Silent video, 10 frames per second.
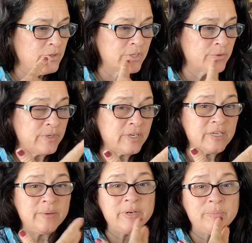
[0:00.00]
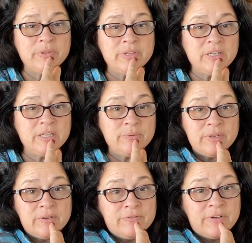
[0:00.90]
Like, we're not coming up with anything.
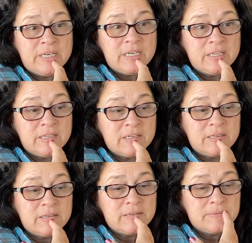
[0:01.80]
We don't find anything.